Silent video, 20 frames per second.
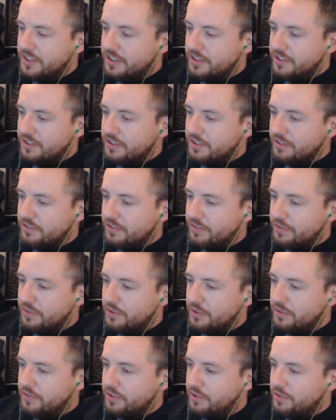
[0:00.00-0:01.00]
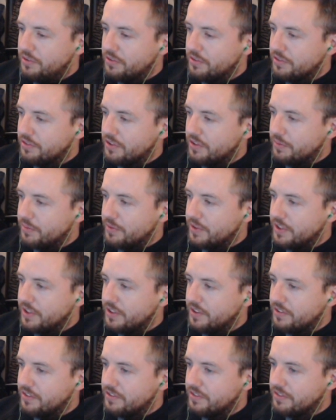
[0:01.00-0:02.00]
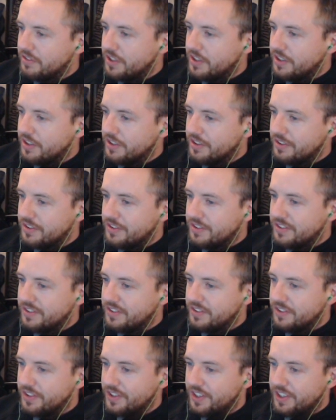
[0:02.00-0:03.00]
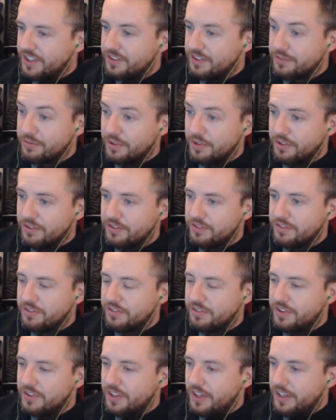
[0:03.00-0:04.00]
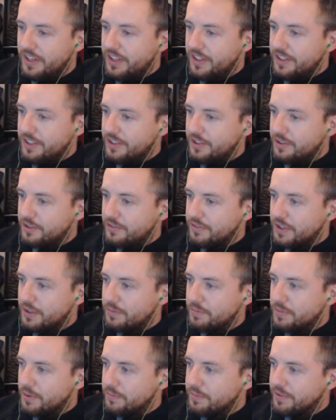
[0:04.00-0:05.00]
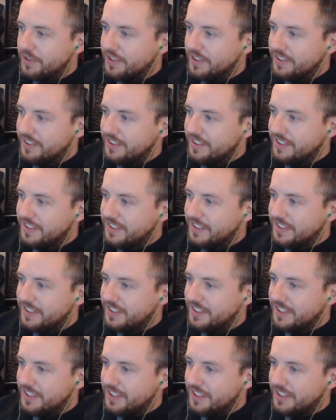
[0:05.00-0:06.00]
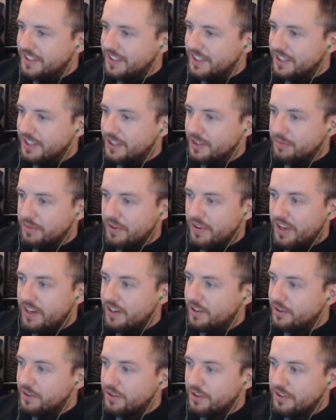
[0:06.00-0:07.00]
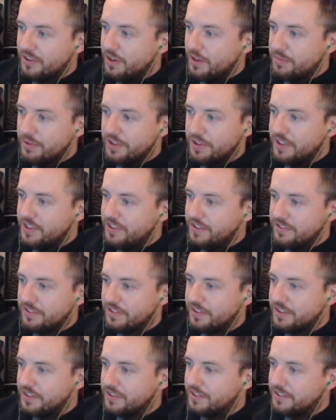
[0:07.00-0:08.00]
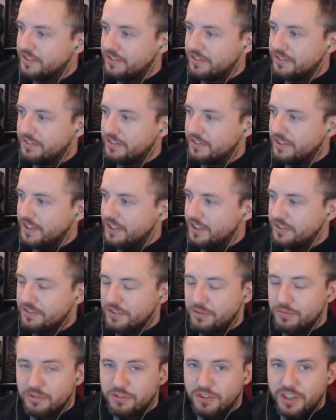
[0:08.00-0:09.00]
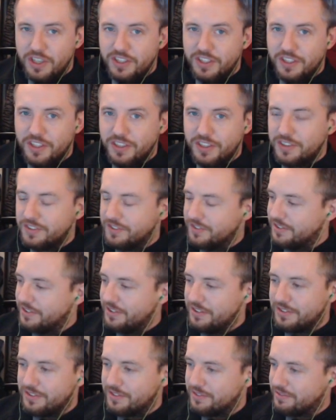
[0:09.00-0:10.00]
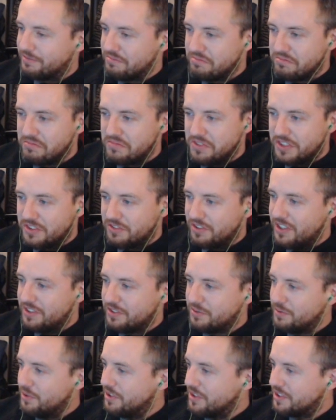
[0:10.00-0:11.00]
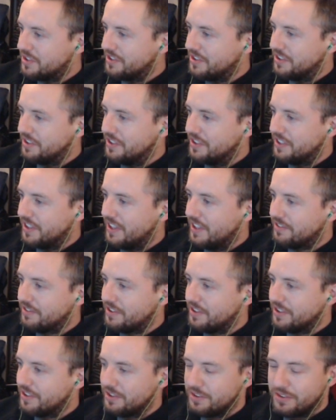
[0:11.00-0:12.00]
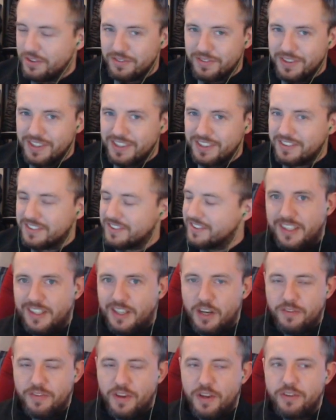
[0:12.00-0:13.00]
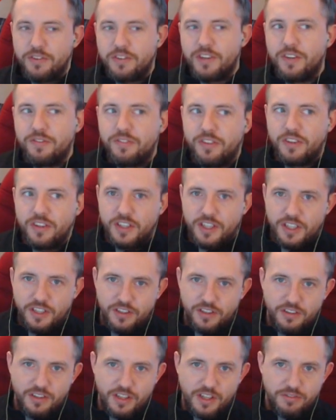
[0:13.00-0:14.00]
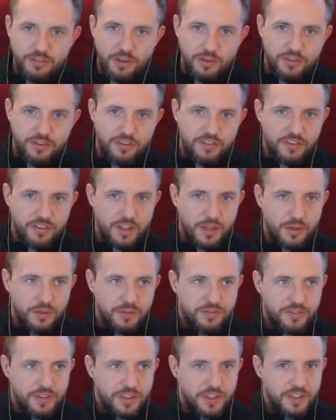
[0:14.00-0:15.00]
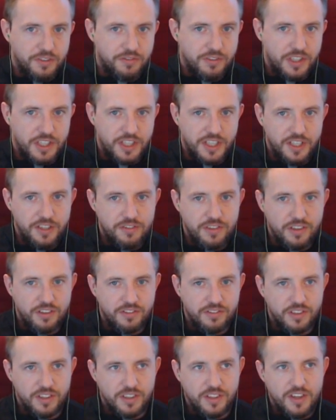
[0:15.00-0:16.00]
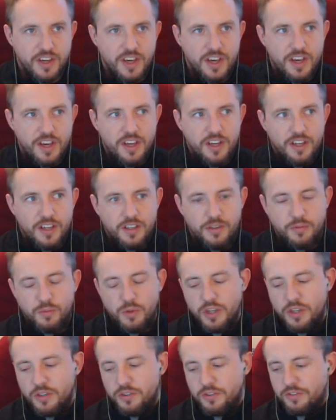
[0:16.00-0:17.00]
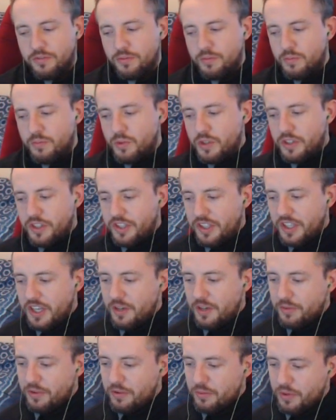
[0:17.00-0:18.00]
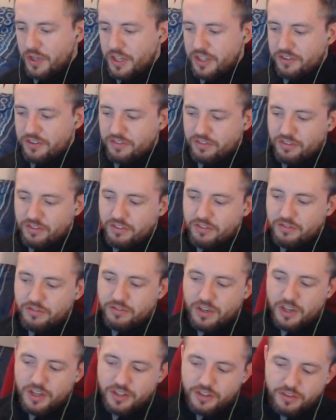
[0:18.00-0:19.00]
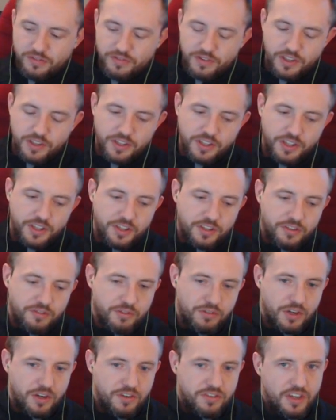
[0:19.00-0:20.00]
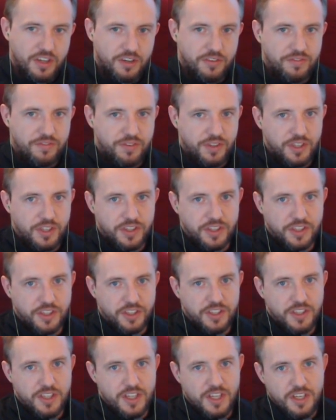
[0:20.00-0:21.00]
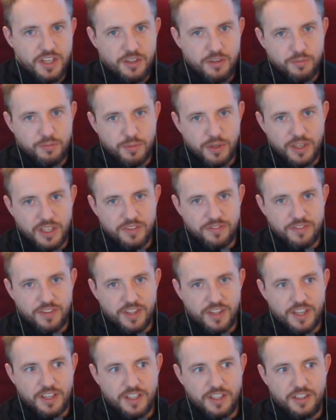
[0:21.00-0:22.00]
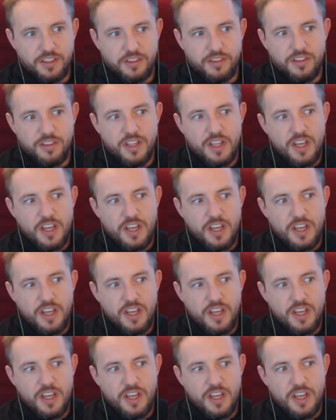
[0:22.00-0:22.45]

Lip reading: Just a few views on some of these, and then the latest ones got very popular. I had a look at a couple of these, and yeah, they seem great. He's great to watch and has good advice. I found lifting the heel and rotating the hips further really interesting. When I was working out with weights, I could find that I could rotate further by lifting that heel.